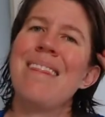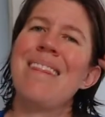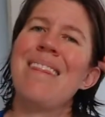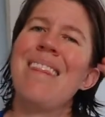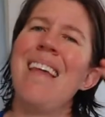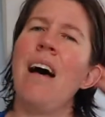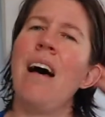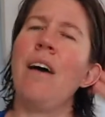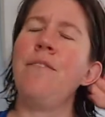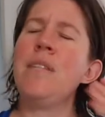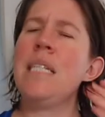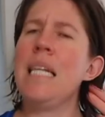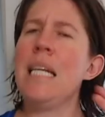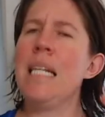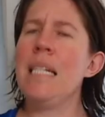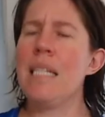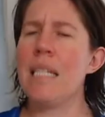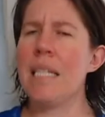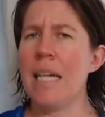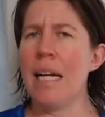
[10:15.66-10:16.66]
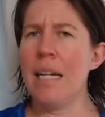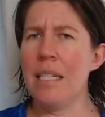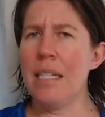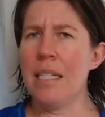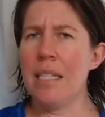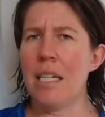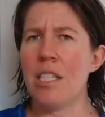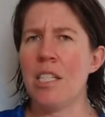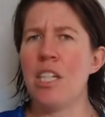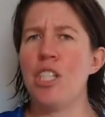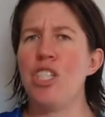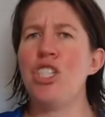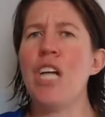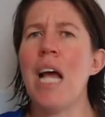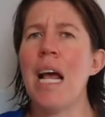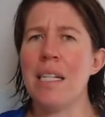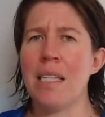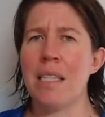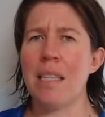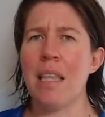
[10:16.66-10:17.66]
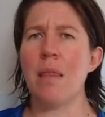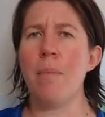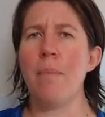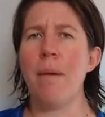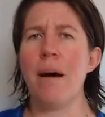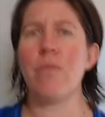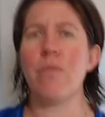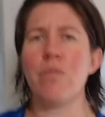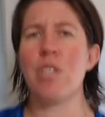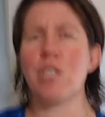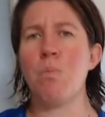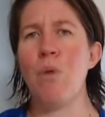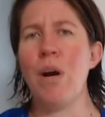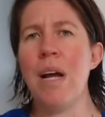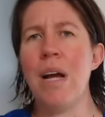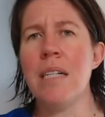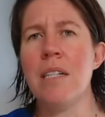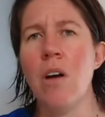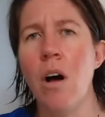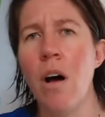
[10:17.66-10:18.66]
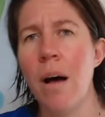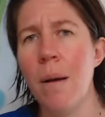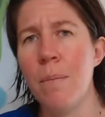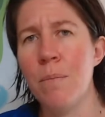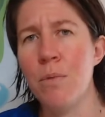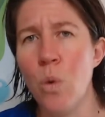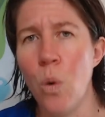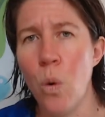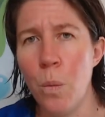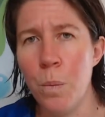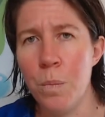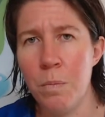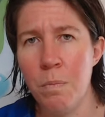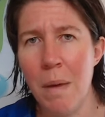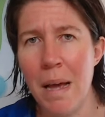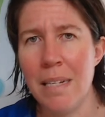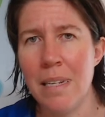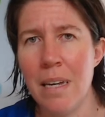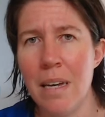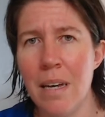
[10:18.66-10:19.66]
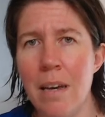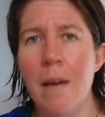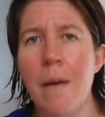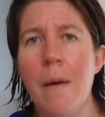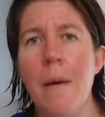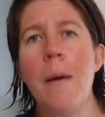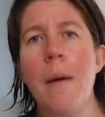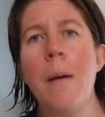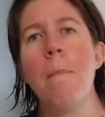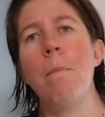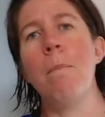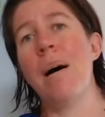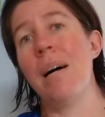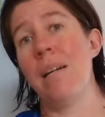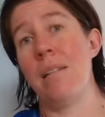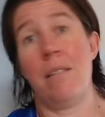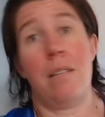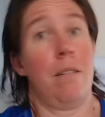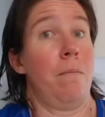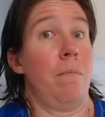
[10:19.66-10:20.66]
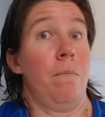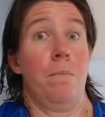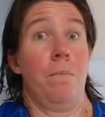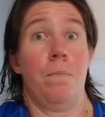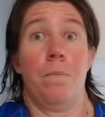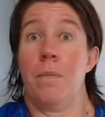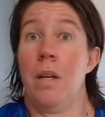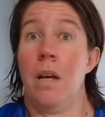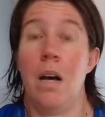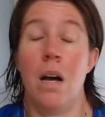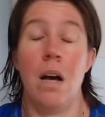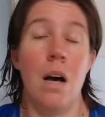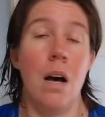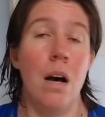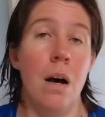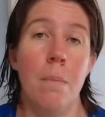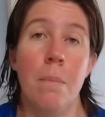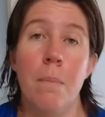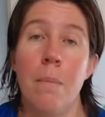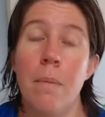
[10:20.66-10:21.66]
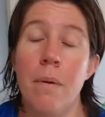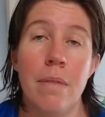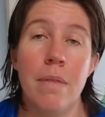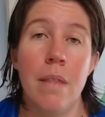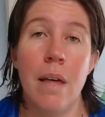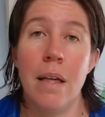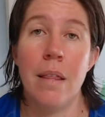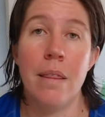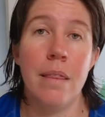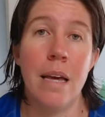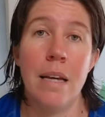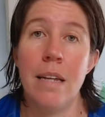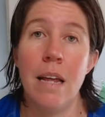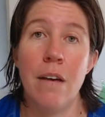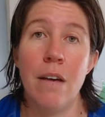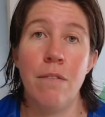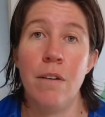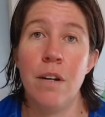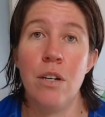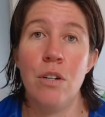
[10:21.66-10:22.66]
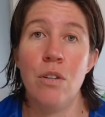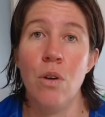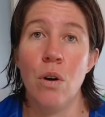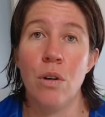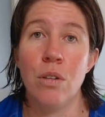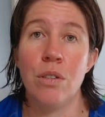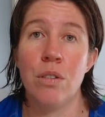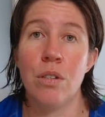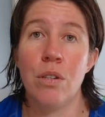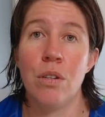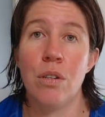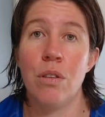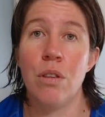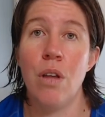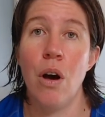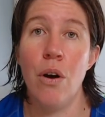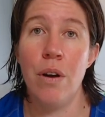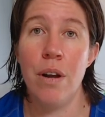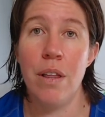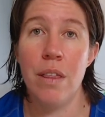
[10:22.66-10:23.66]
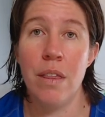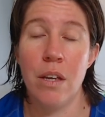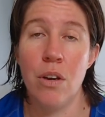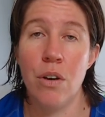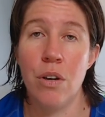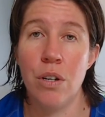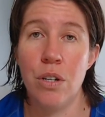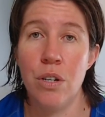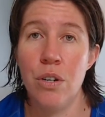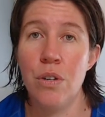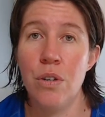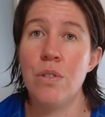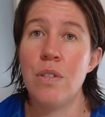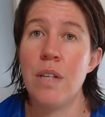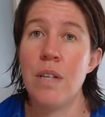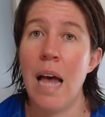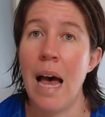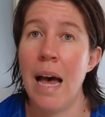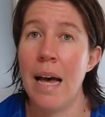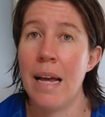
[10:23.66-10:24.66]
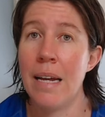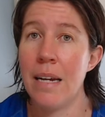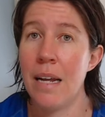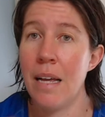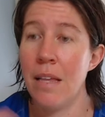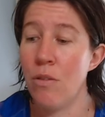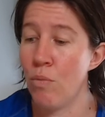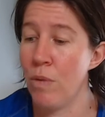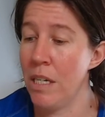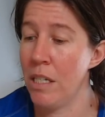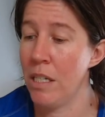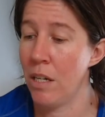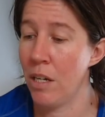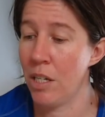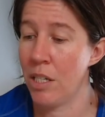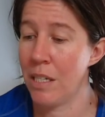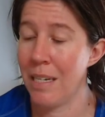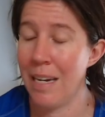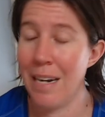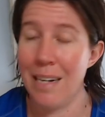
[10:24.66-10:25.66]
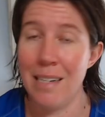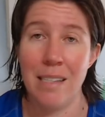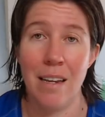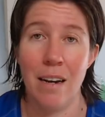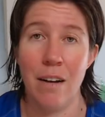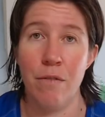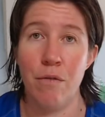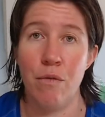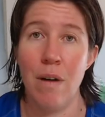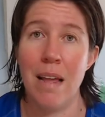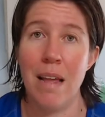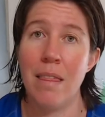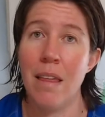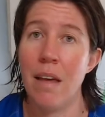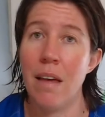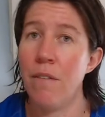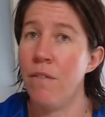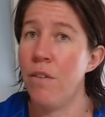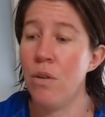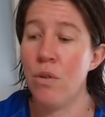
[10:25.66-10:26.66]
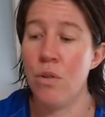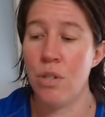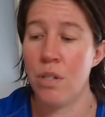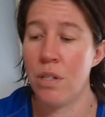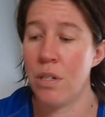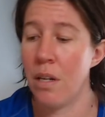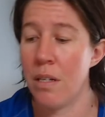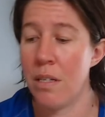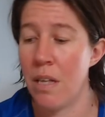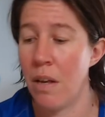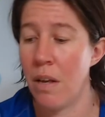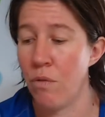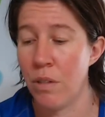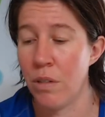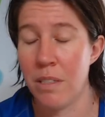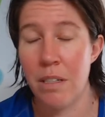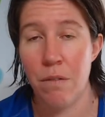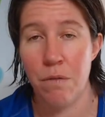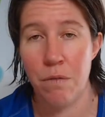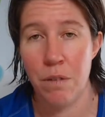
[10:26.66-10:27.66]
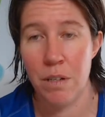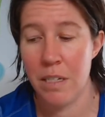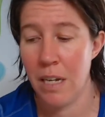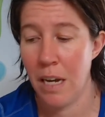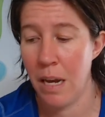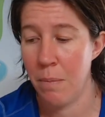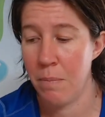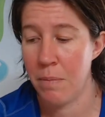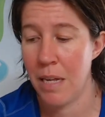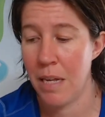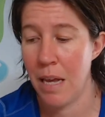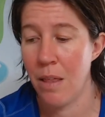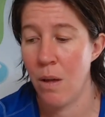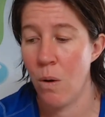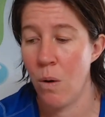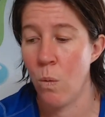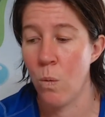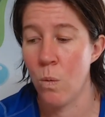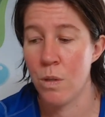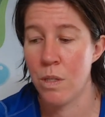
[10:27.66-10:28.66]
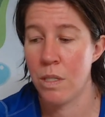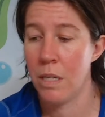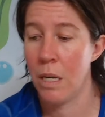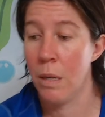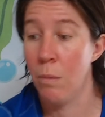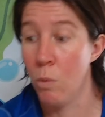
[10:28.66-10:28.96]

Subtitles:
I've seen studies that suggest that the mouth sprays are absorbed better, but they're definitely not the only thing you can use. And in the research studies that I've read, they've used several different types and they all seem,